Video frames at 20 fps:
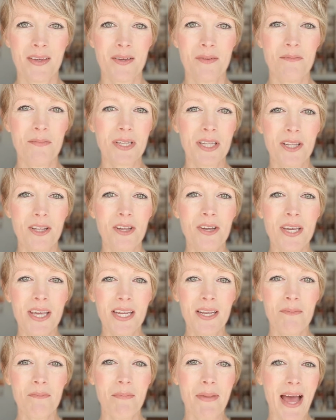But
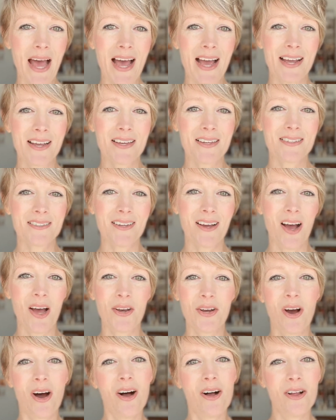looking back
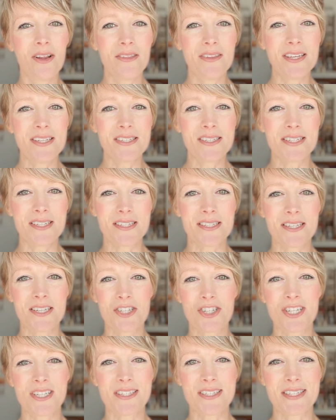on all these
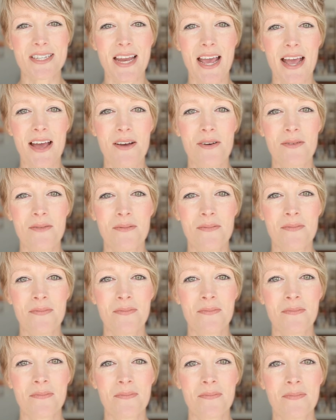decisions now,
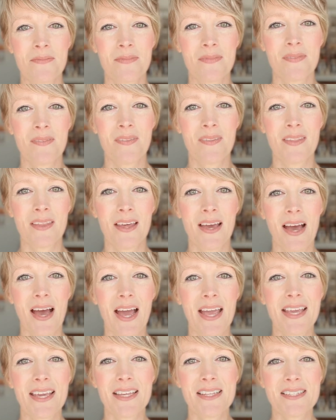
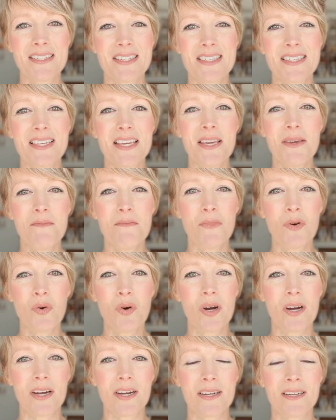I can see
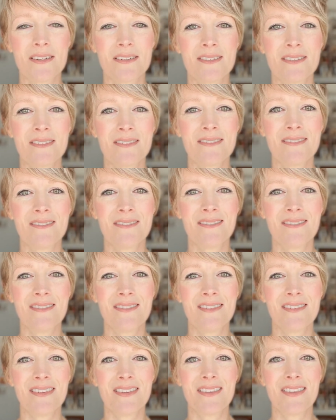more
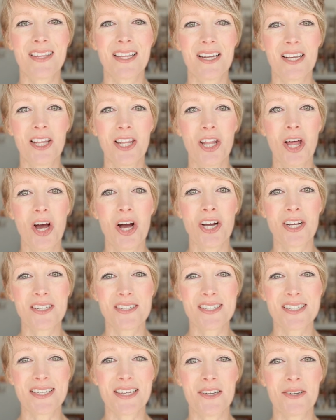than a long
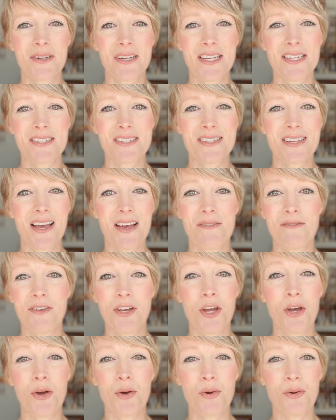series of
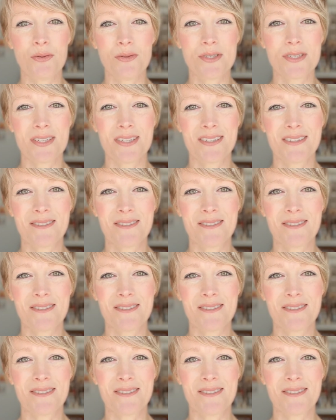no's.